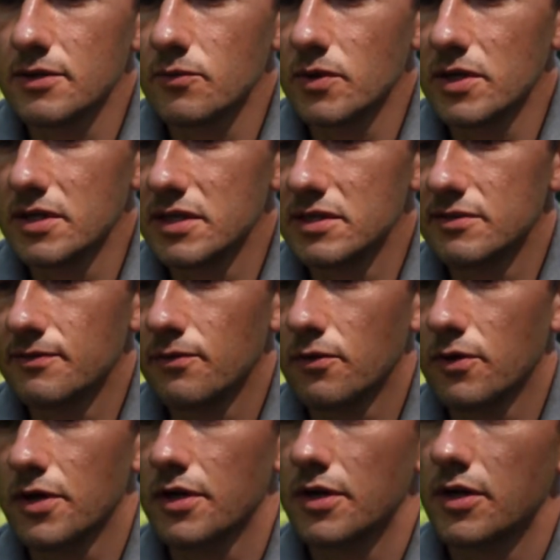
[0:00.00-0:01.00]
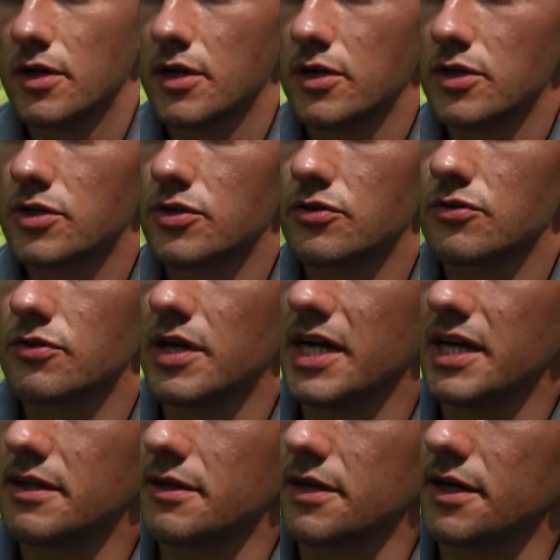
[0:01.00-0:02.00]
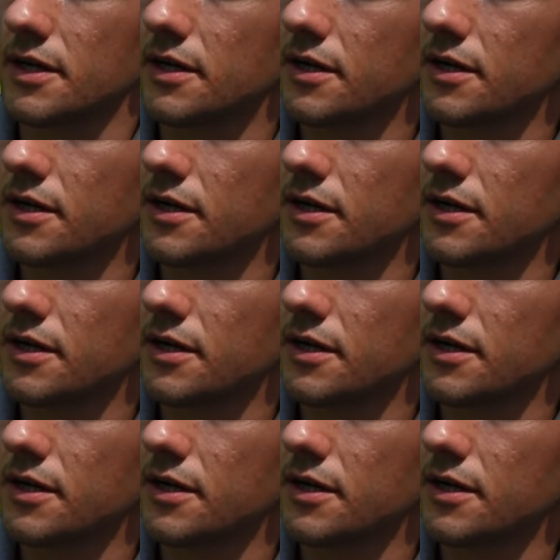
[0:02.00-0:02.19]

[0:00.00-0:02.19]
one is for Schrader.